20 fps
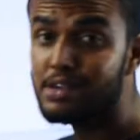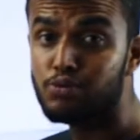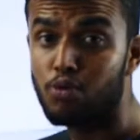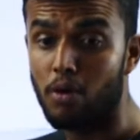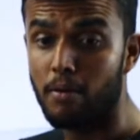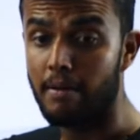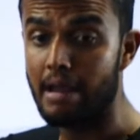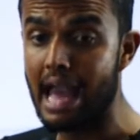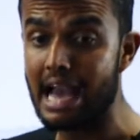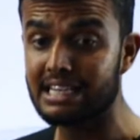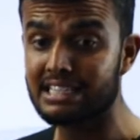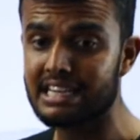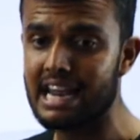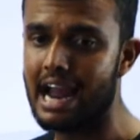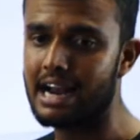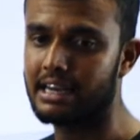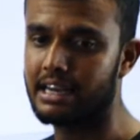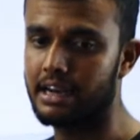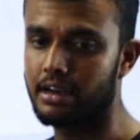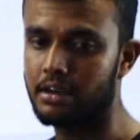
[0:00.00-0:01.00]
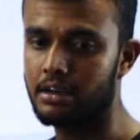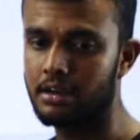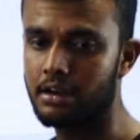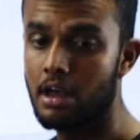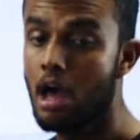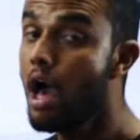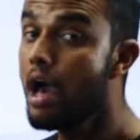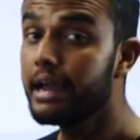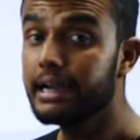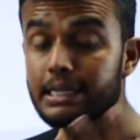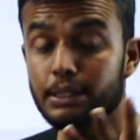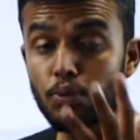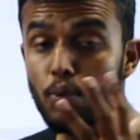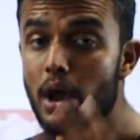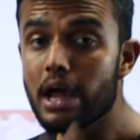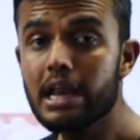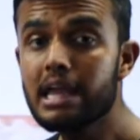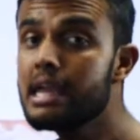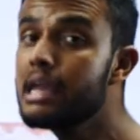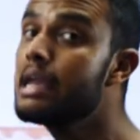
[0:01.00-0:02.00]
is extracted. It's
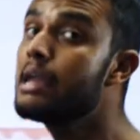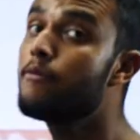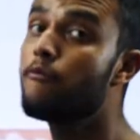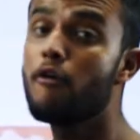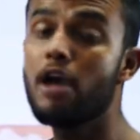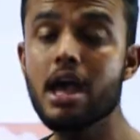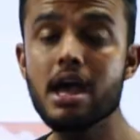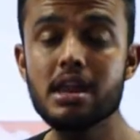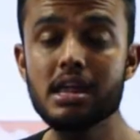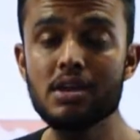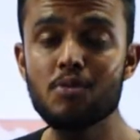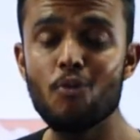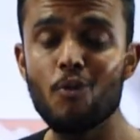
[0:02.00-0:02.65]
very, very,